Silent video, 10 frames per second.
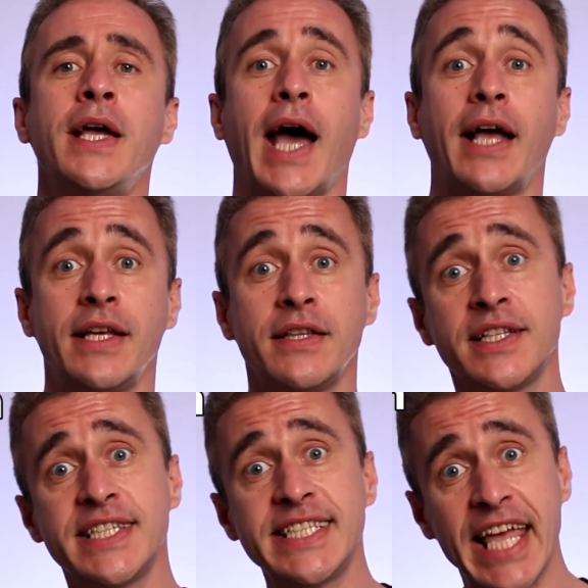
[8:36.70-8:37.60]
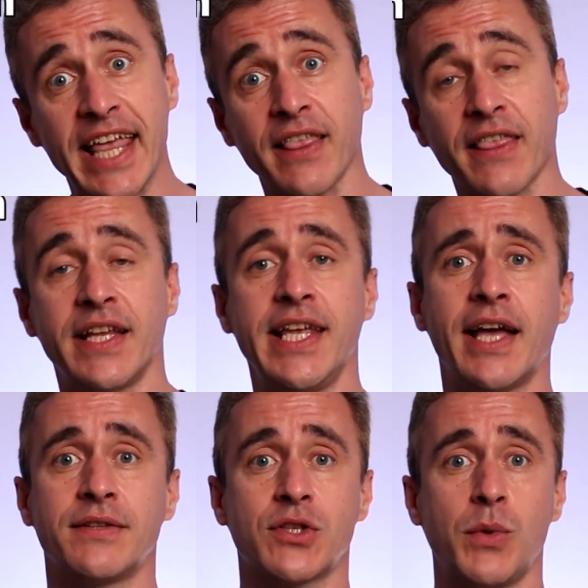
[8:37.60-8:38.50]
and then the teenth at the
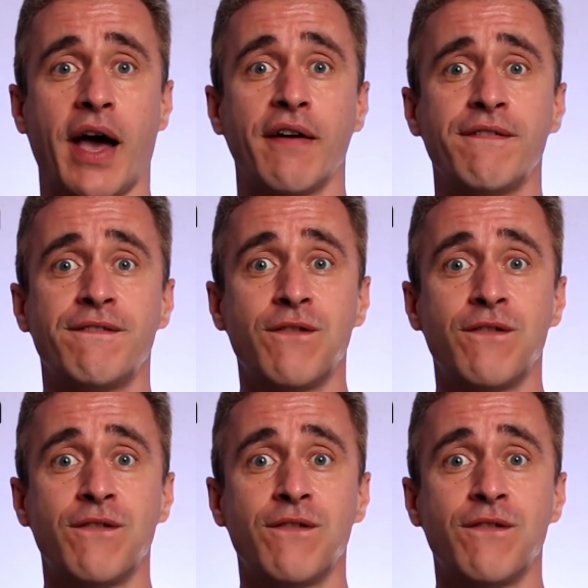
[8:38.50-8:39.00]
end. So we have